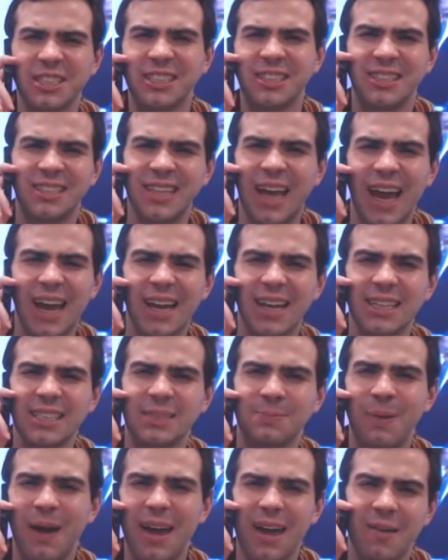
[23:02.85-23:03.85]
just
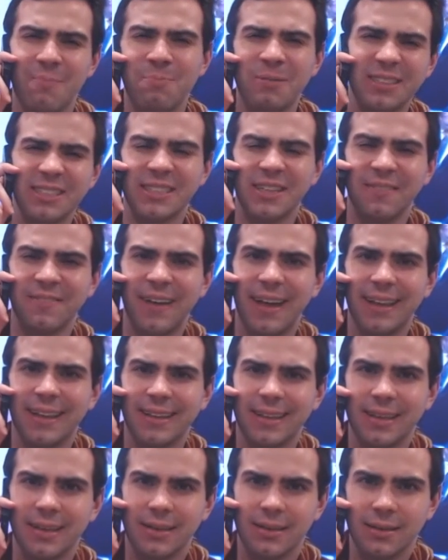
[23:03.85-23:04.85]
silenced by a piece of
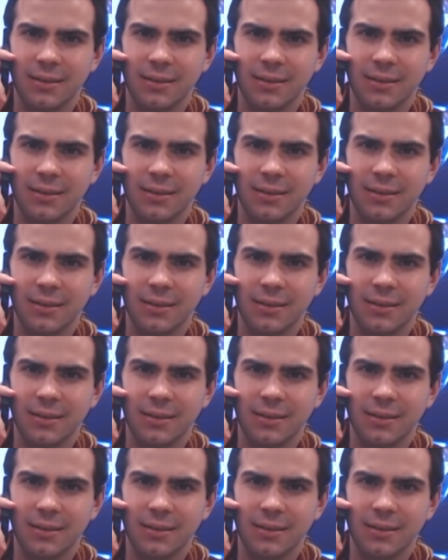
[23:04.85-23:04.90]
what?